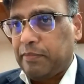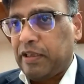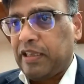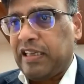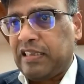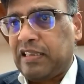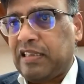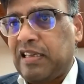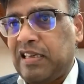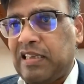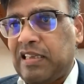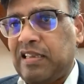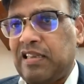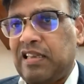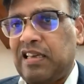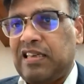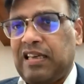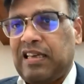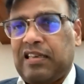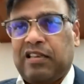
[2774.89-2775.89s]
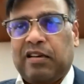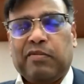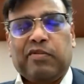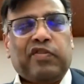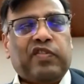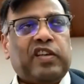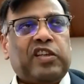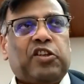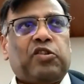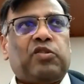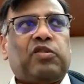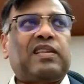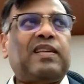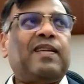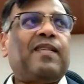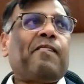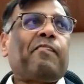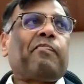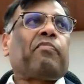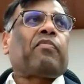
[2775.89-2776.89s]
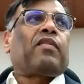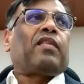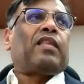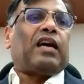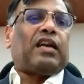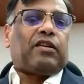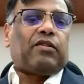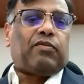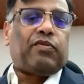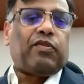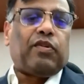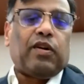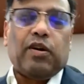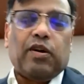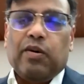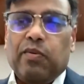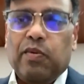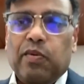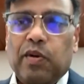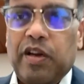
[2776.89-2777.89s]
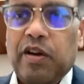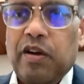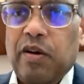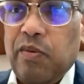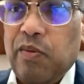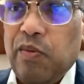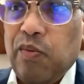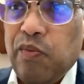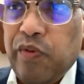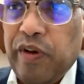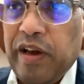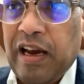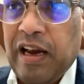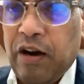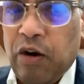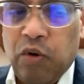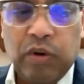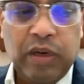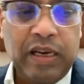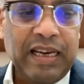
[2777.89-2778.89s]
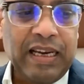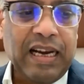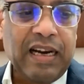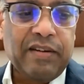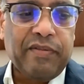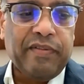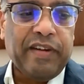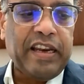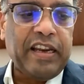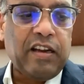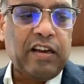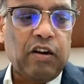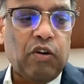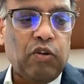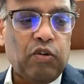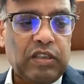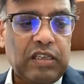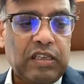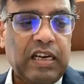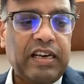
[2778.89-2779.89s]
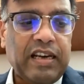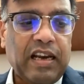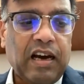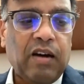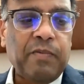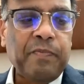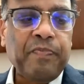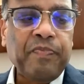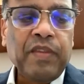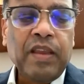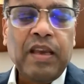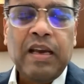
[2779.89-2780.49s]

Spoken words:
These are some of the issues that we are looking at very closely now